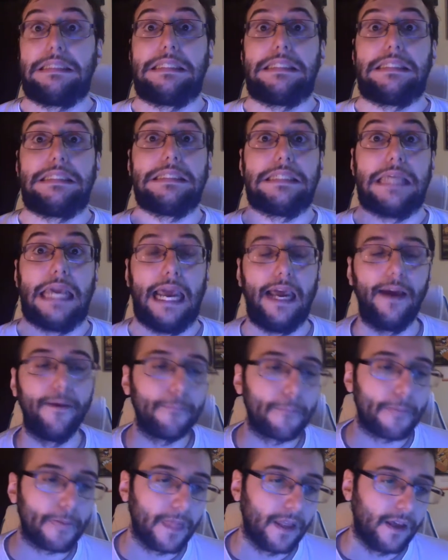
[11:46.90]
yeah,
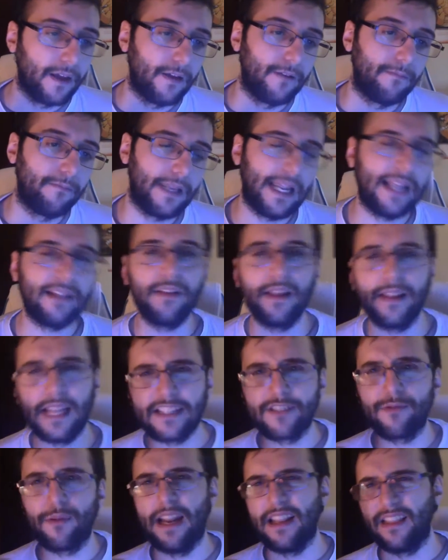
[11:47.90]
and
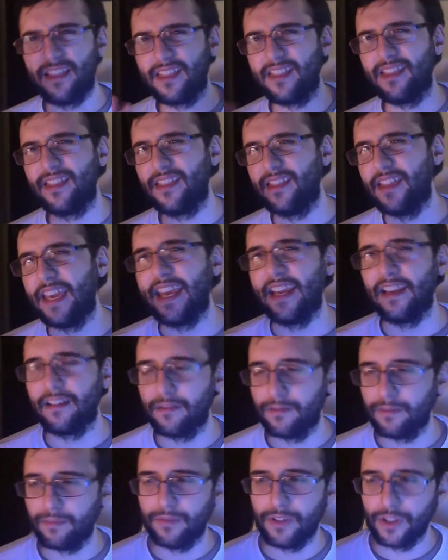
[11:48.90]
that's what I
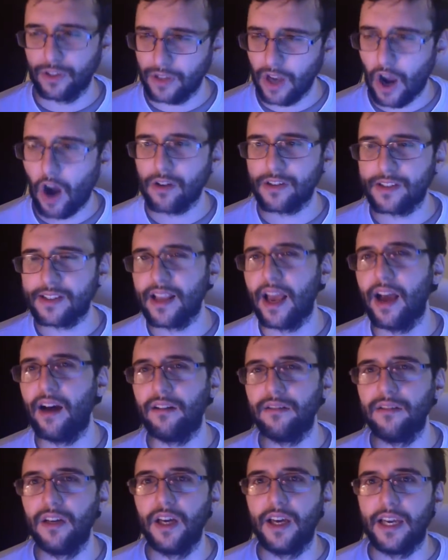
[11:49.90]
think. The art
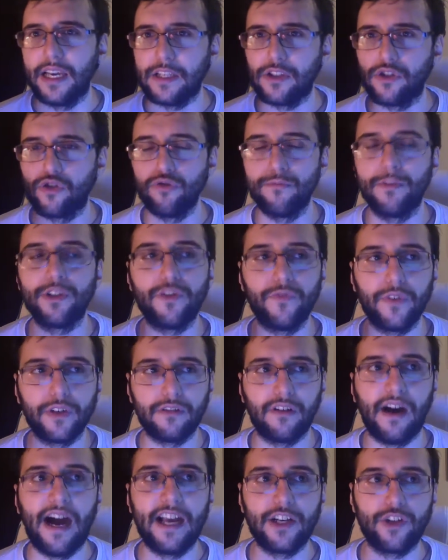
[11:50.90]
style is too much of a
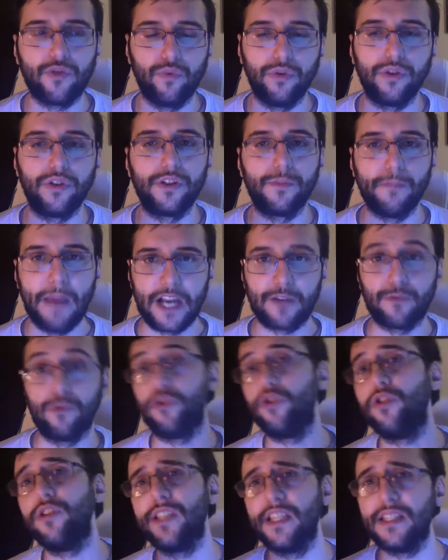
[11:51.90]
clash with Smash Bros.
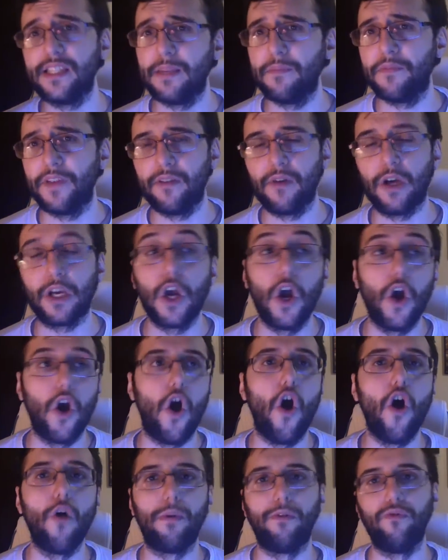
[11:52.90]
You could say the same thing like,
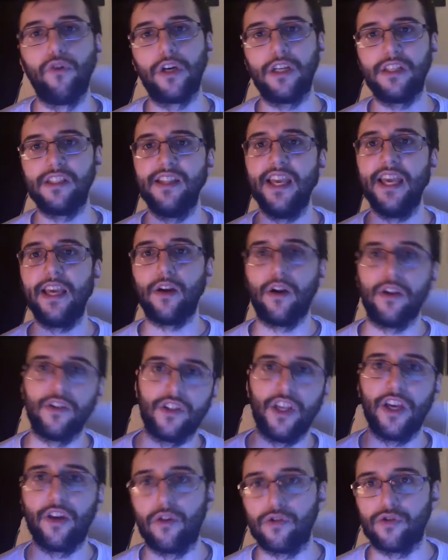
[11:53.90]
oh, but look at Snake.
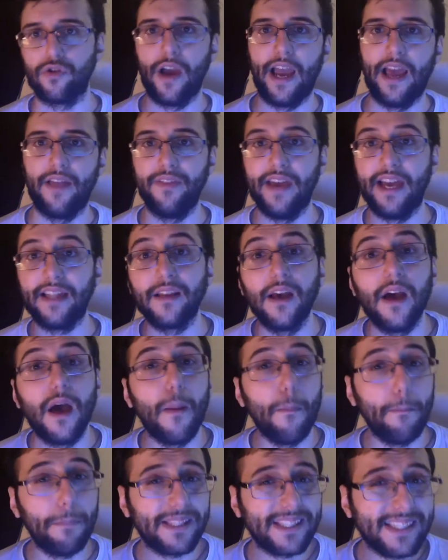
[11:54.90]
Snake also had that,
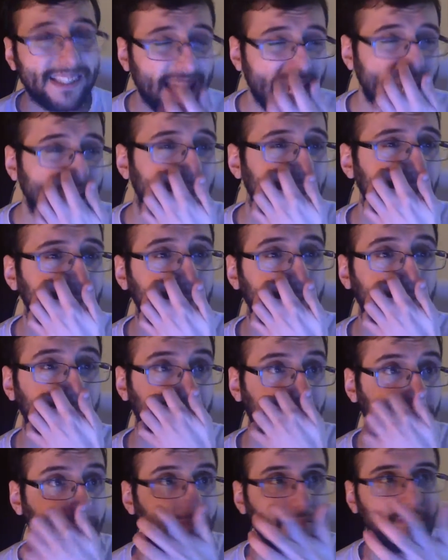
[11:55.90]
but Snake,
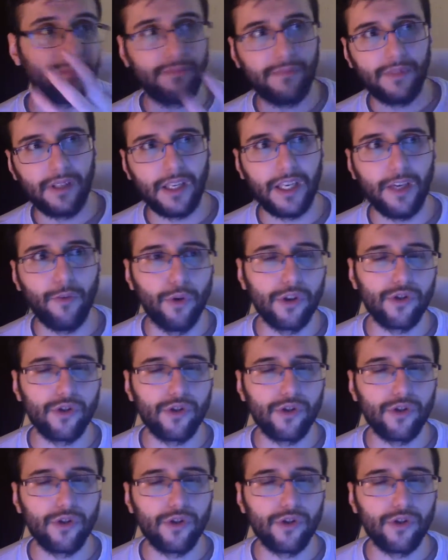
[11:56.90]
he